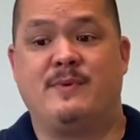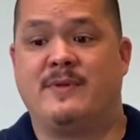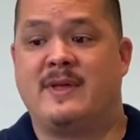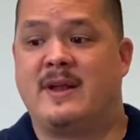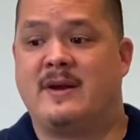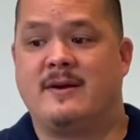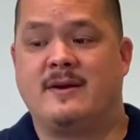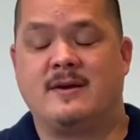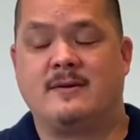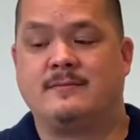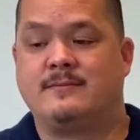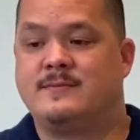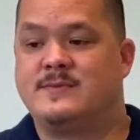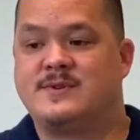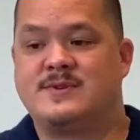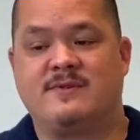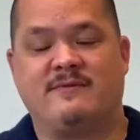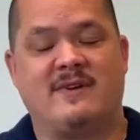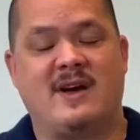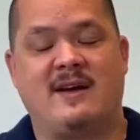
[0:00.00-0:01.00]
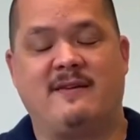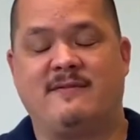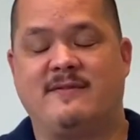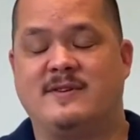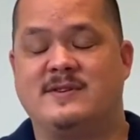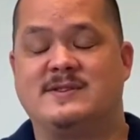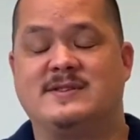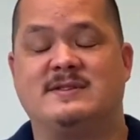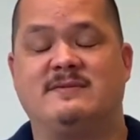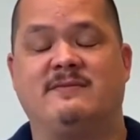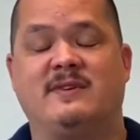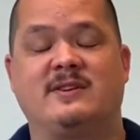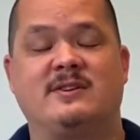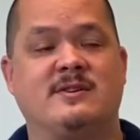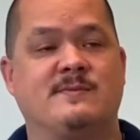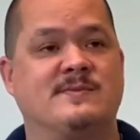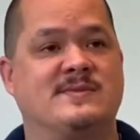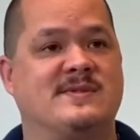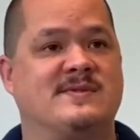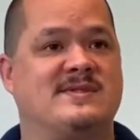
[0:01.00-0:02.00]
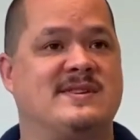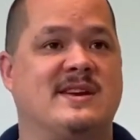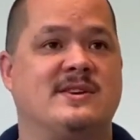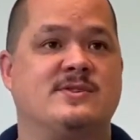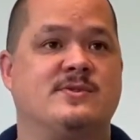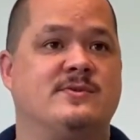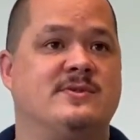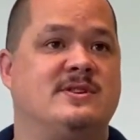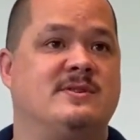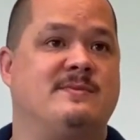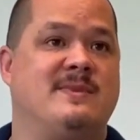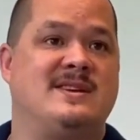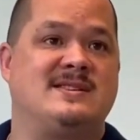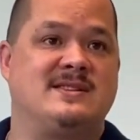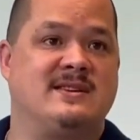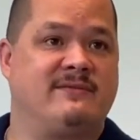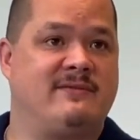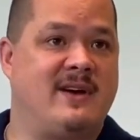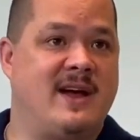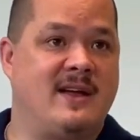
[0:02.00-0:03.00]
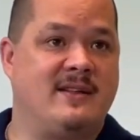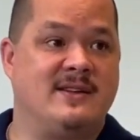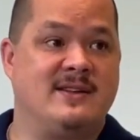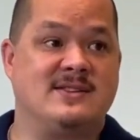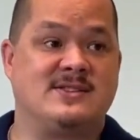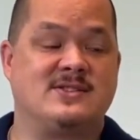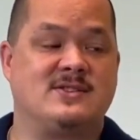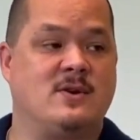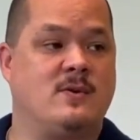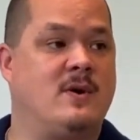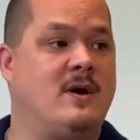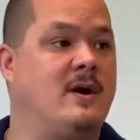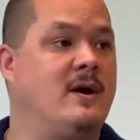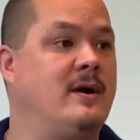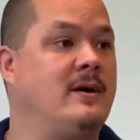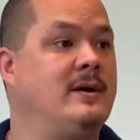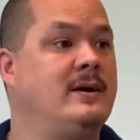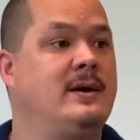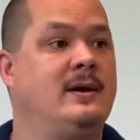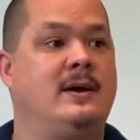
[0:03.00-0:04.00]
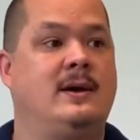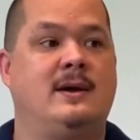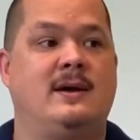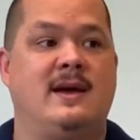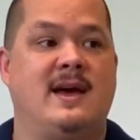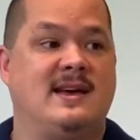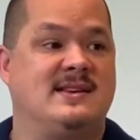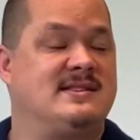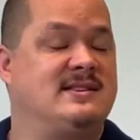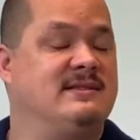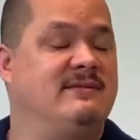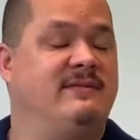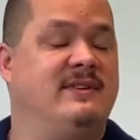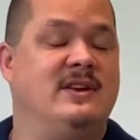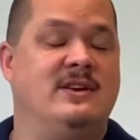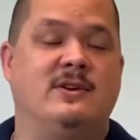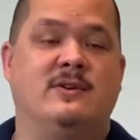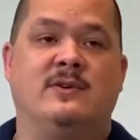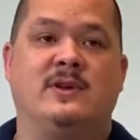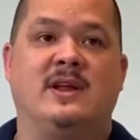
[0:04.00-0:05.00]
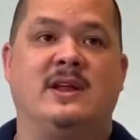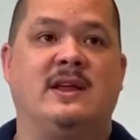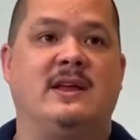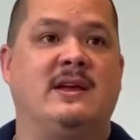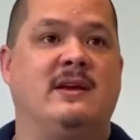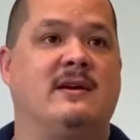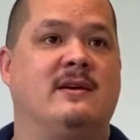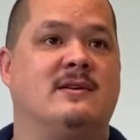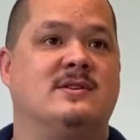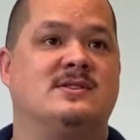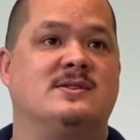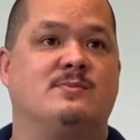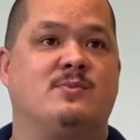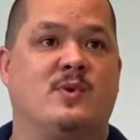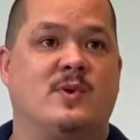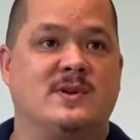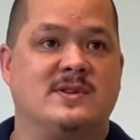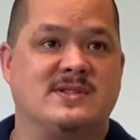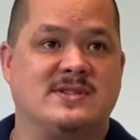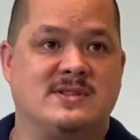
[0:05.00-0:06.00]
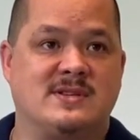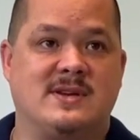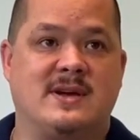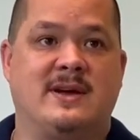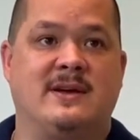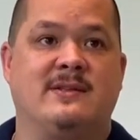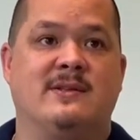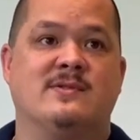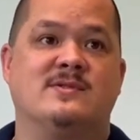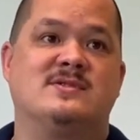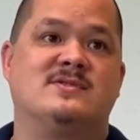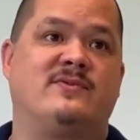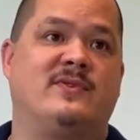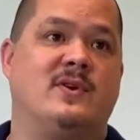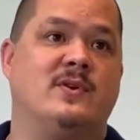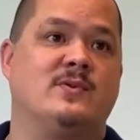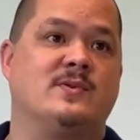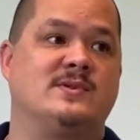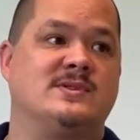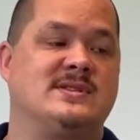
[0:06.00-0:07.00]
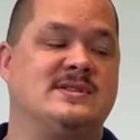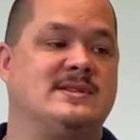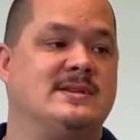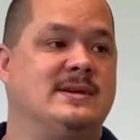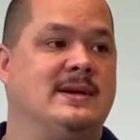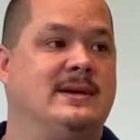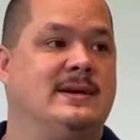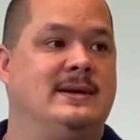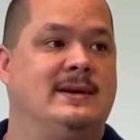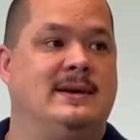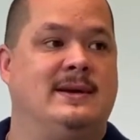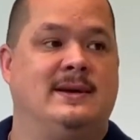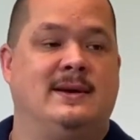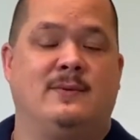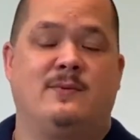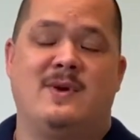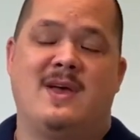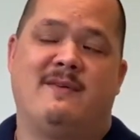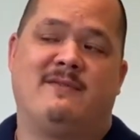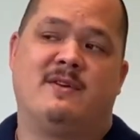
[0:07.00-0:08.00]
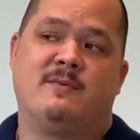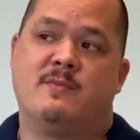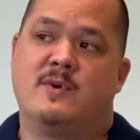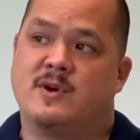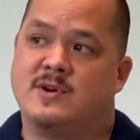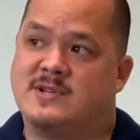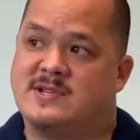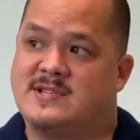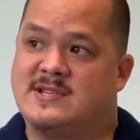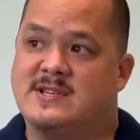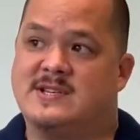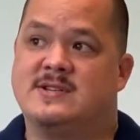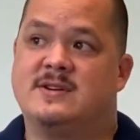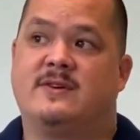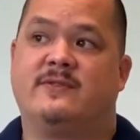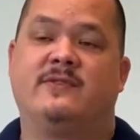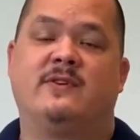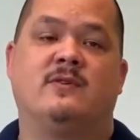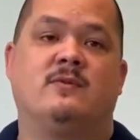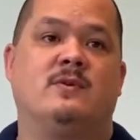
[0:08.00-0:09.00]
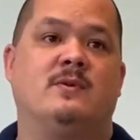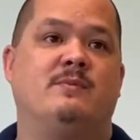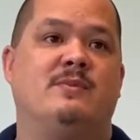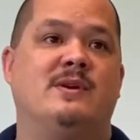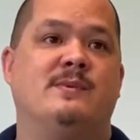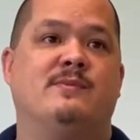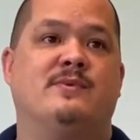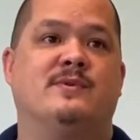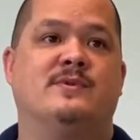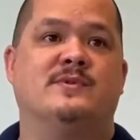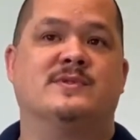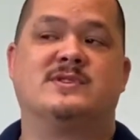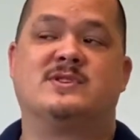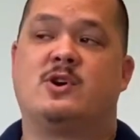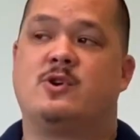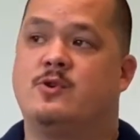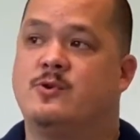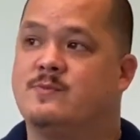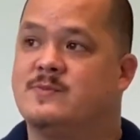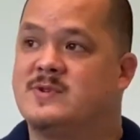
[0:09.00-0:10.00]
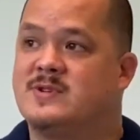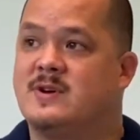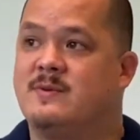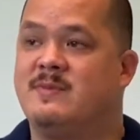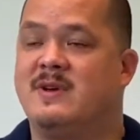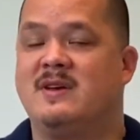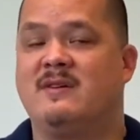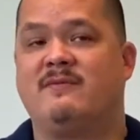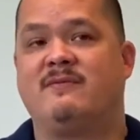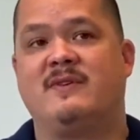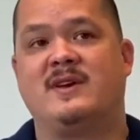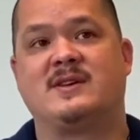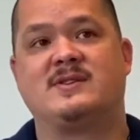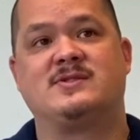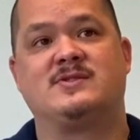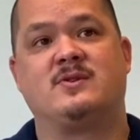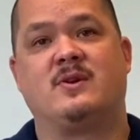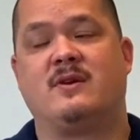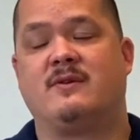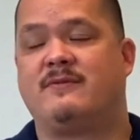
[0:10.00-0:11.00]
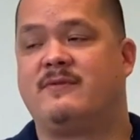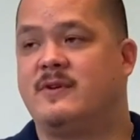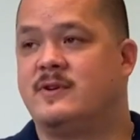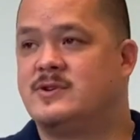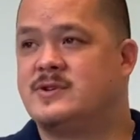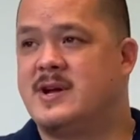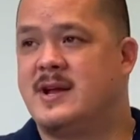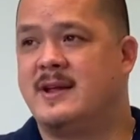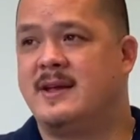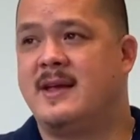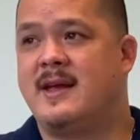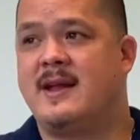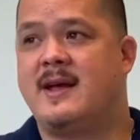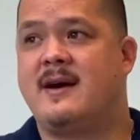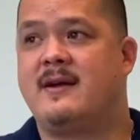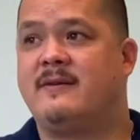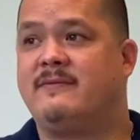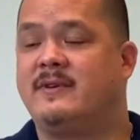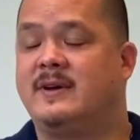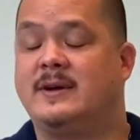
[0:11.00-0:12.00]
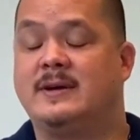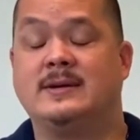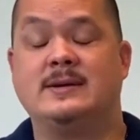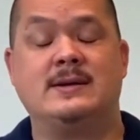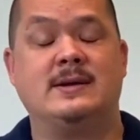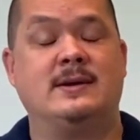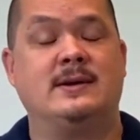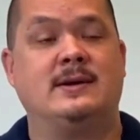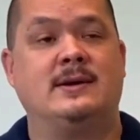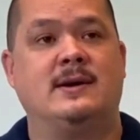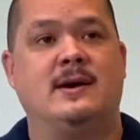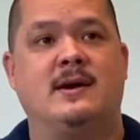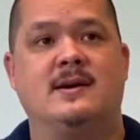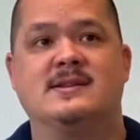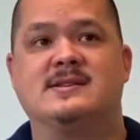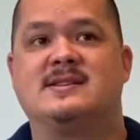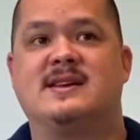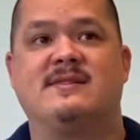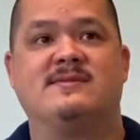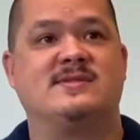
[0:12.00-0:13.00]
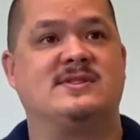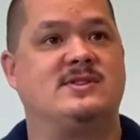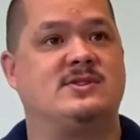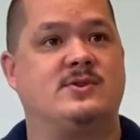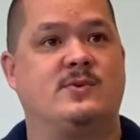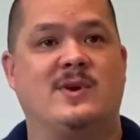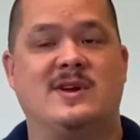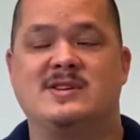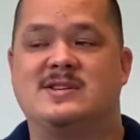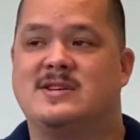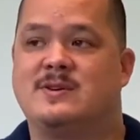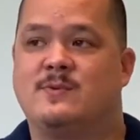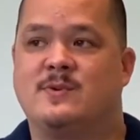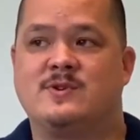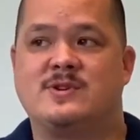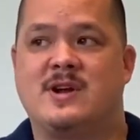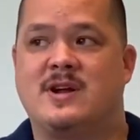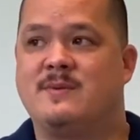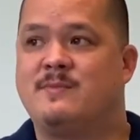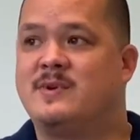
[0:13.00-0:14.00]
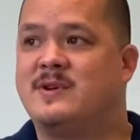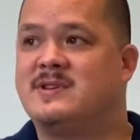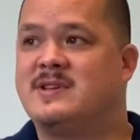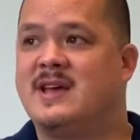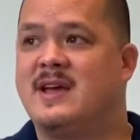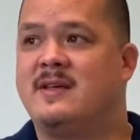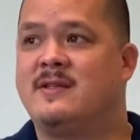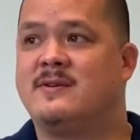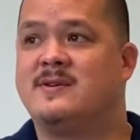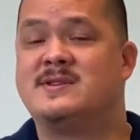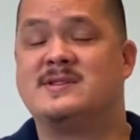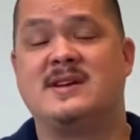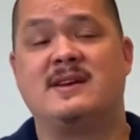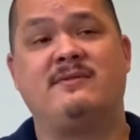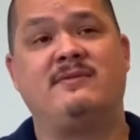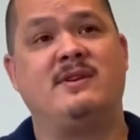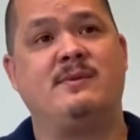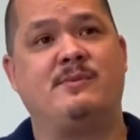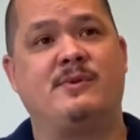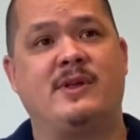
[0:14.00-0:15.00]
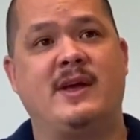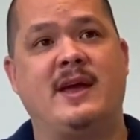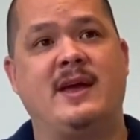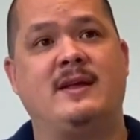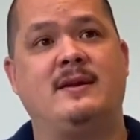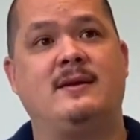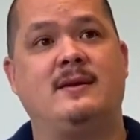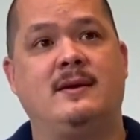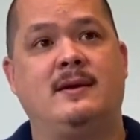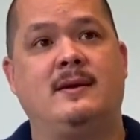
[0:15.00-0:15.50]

that are survivors and victims of sexual and domestic violence, so our SDV unit here supports those folks. We have an emergency shelter when people's homes are being fixed or if they're trying to get out of an unsafe situation. We're trying to put together a safety plan.